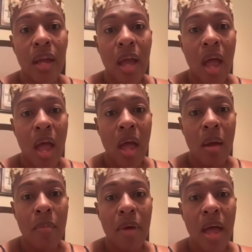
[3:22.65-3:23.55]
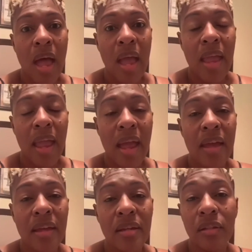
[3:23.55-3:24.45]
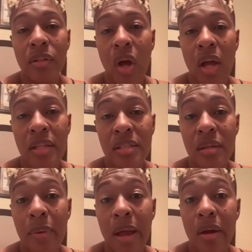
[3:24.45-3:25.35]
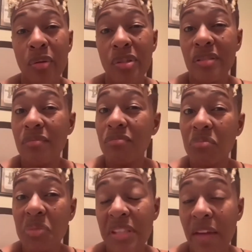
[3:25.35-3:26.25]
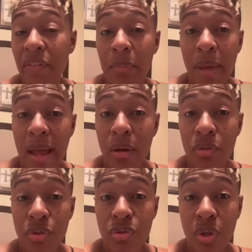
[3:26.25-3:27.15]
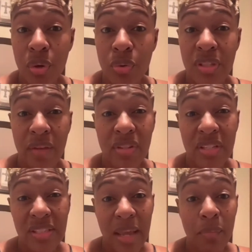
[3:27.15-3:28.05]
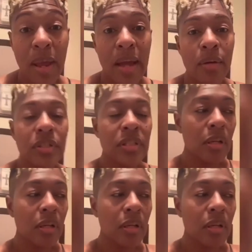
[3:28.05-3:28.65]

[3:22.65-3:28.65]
I had lost about 7 pounds or so, 7 to 10 pounds.